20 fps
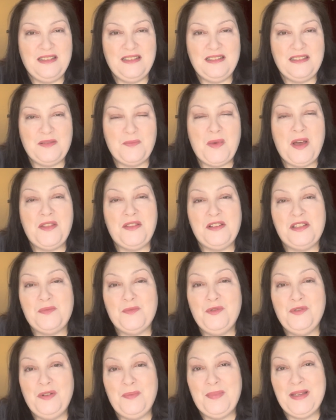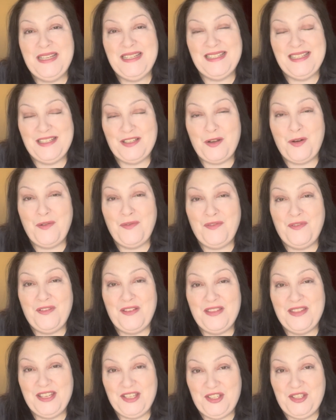some other smaller pieces off
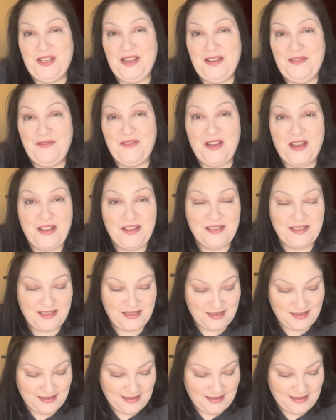this year first.